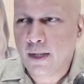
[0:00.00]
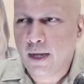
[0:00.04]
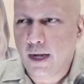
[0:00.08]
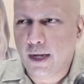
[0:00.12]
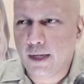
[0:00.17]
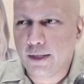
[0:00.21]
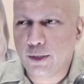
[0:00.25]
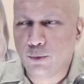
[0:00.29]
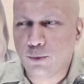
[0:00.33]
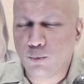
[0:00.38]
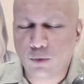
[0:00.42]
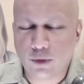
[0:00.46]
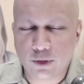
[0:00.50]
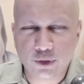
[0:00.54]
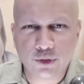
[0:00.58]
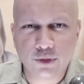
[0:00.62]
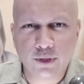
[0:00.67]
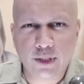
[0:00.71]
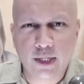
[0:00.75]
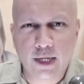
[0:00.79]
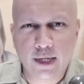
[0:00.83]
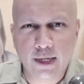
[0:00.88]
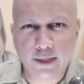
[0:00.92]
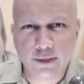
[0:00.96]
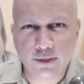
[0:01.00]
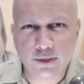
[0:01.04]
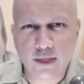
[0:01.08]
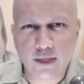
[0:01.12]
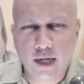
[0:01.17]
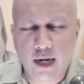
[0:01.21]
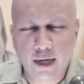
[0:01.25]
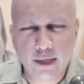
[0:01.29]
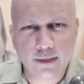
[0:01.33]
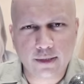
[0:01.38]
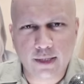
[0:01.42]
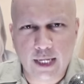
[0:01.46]
Uh, the worst thing is
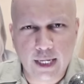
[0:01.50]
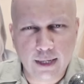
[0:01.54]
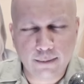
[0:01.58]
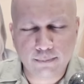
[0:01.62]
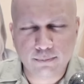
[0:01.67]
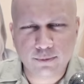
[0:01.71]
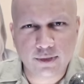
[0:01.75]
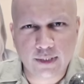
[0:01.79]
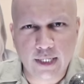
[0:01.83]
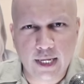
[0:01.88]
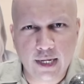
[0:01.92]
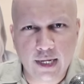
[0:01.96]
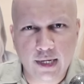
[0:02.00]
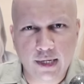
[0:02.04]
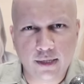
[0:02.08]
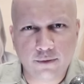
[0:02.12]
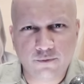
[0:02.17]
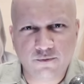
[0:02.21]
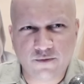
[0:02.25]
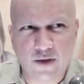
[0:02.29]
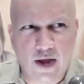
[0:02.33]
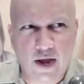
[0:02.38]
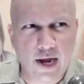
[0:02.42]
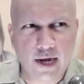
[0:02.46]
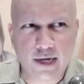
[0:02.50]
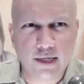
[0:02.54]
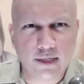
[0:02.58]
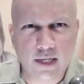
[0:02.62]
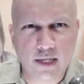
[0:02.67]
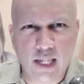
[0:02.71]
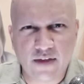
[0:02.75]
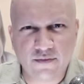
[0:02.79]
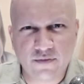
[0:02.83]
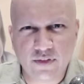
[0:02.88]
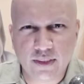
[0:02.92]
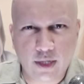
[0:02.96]
not him saying find
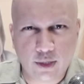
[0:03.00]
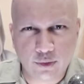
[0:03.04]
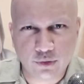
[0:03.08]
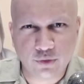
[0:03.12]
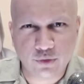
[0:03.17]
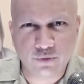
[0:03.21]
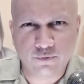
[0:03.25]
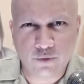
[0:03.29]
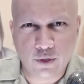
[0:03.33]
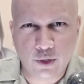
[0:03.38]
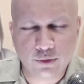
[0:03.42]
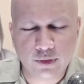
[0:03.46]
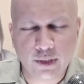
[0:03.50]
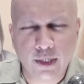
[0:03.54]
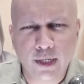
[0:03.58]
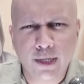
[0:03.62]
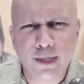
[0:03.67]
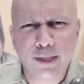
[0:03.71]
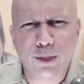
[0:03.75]
eleven thousand votes.